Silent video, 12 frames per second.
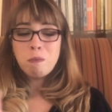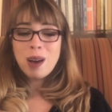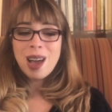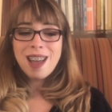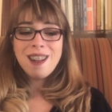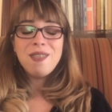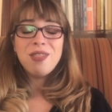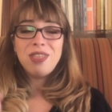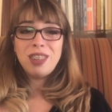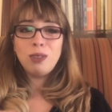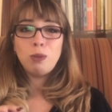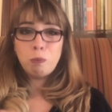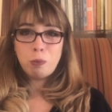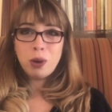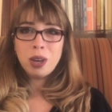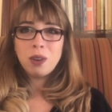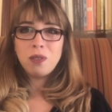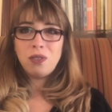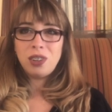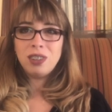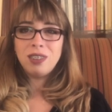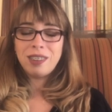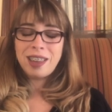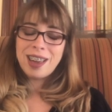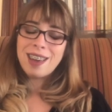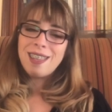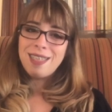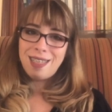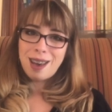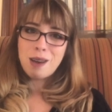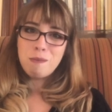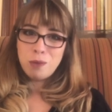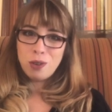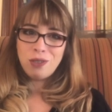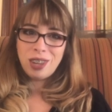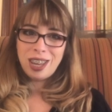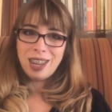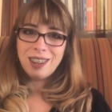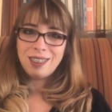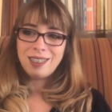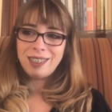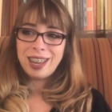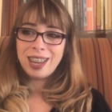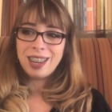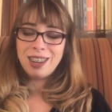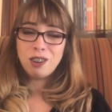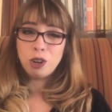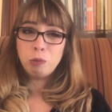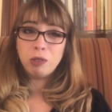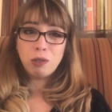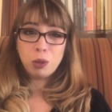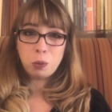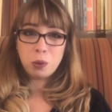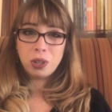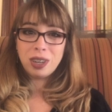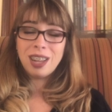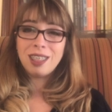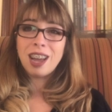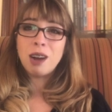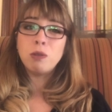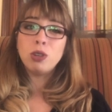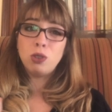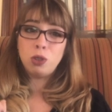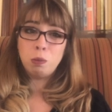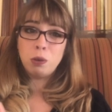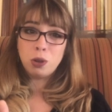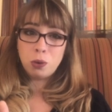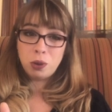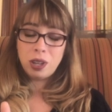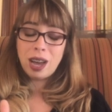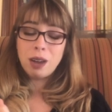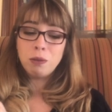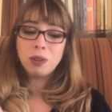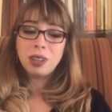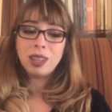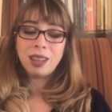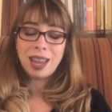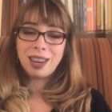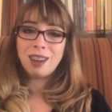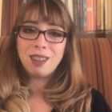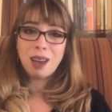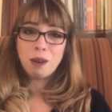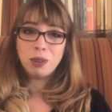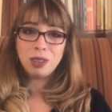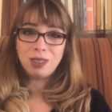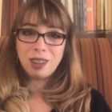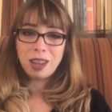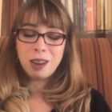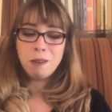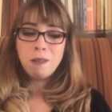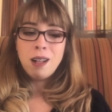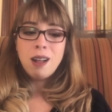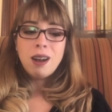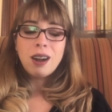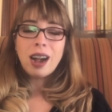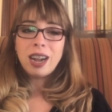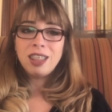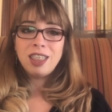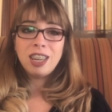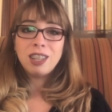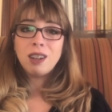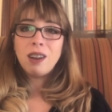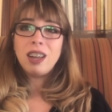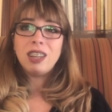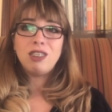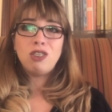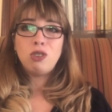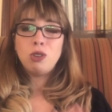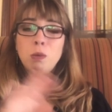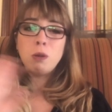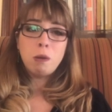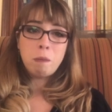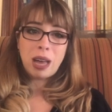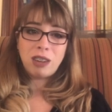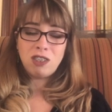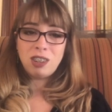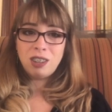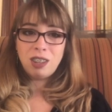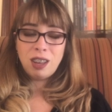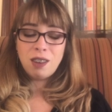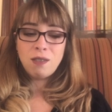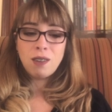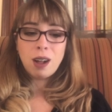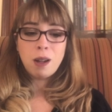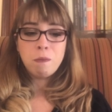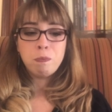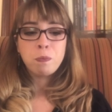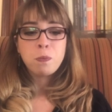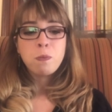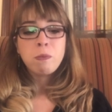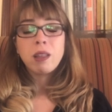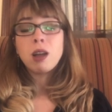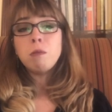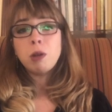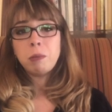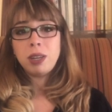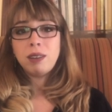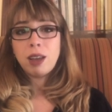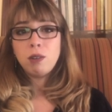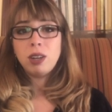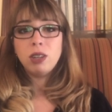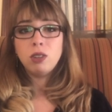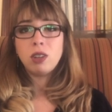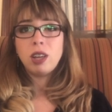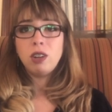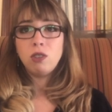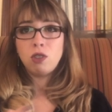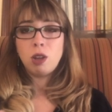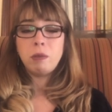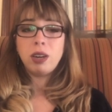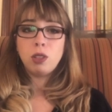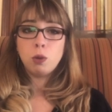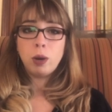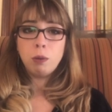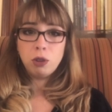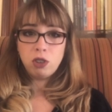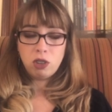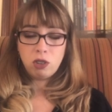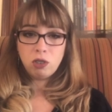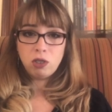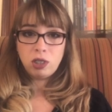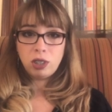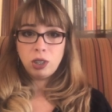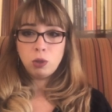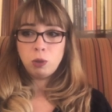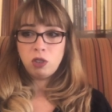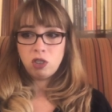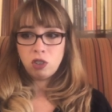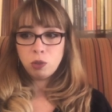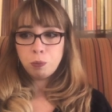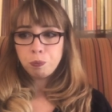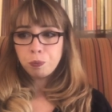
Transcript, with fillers: but this book feels like that movie like in terms of the world and that was super cool. I really liked how that was done. I think it's super imaginative. Um, Come Tumbling Down is an installment in the Wayward Children series, which is